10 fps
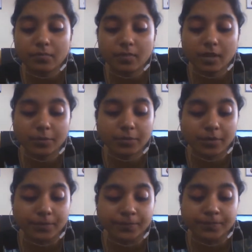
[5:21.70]
Okay.
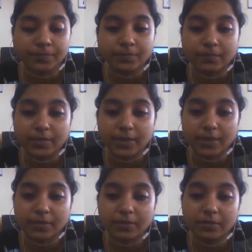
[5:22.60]
Then
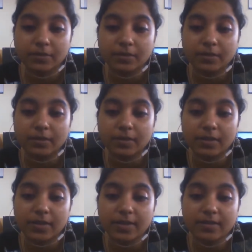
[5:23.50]
the
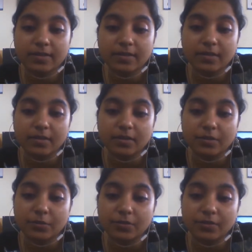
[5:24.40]
lenses are
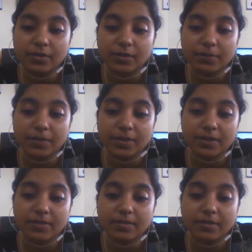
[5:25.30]
usually placed
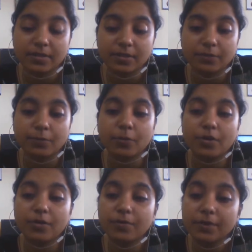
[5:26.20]
at
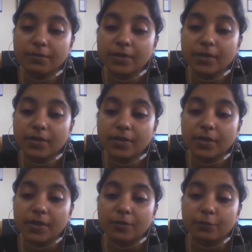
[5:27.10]
45 degree
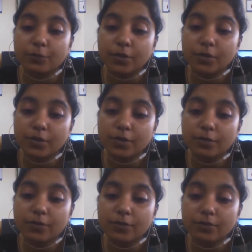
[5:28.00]
and
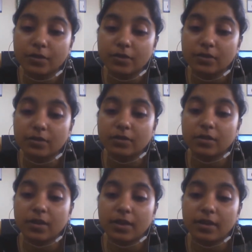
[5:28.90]
135 degree,
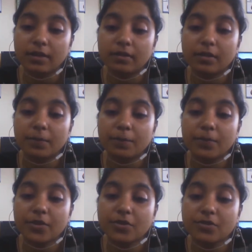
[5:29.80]
and the
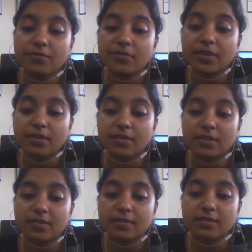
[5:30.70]
patient fixates
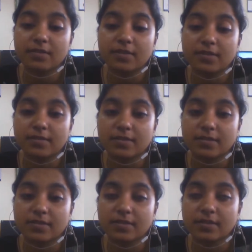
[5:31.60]
the distance
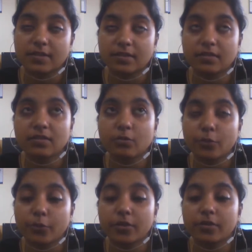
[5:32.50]
or
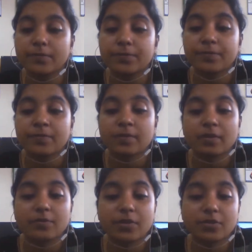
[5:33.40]

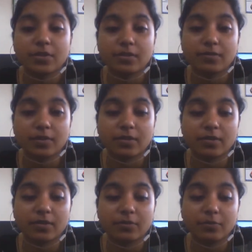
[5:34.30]
fixates
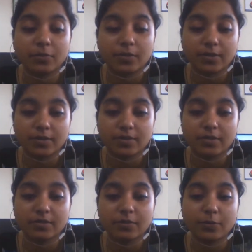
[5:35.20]
for distance
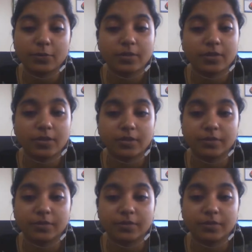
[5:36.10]
or near.